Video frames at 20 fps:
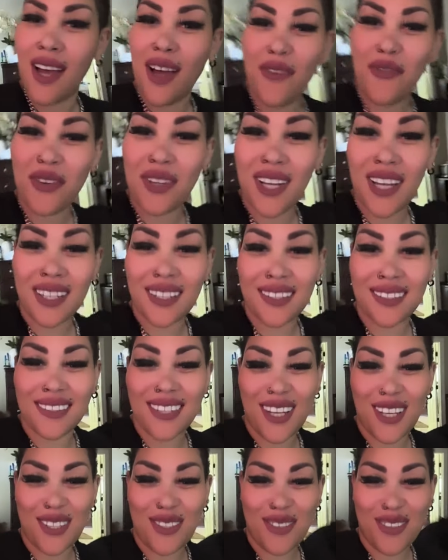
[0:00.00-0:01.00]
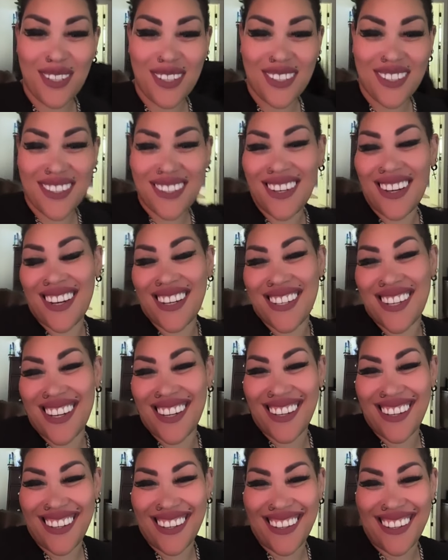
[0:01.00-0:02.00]
I feel like a drill
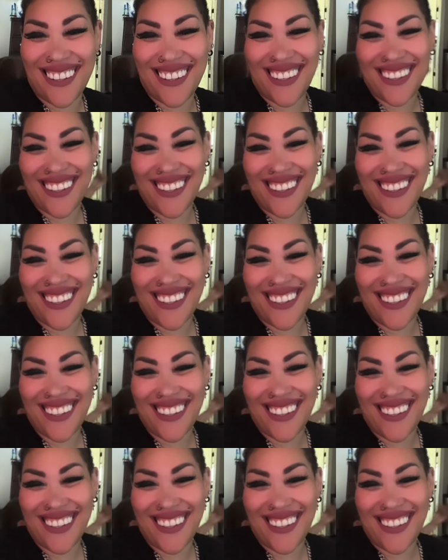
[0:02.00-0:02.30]
sergeant.